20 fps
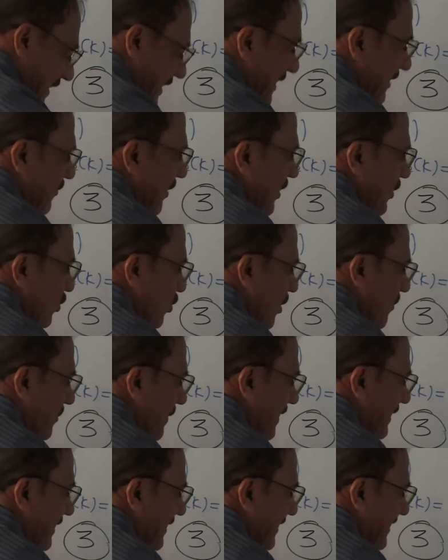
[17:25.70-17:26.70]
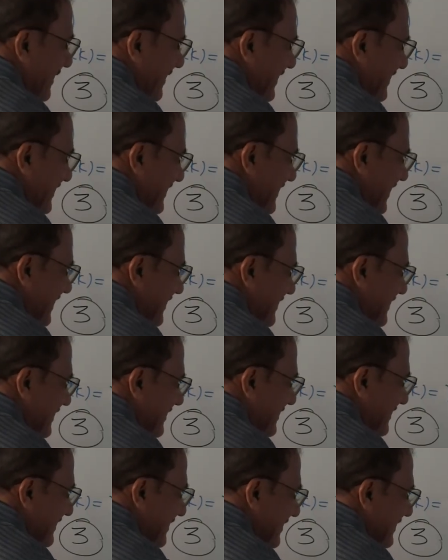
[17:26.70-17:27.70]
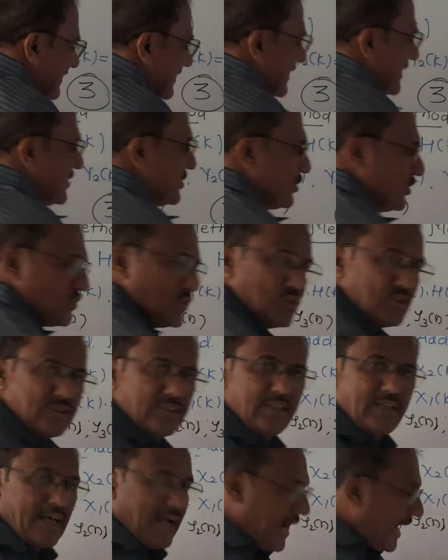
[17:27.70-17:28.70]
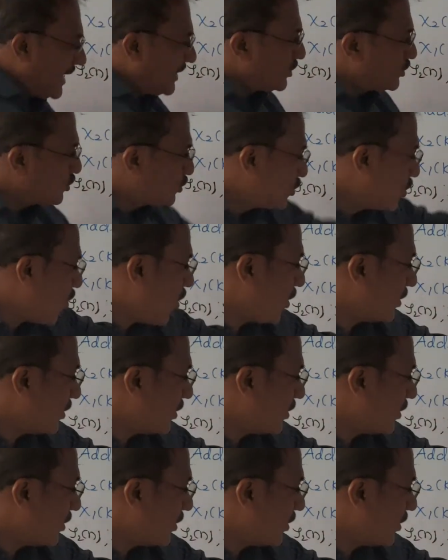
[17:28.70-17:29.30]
Again, y2 of n contains last 3 zeros, and so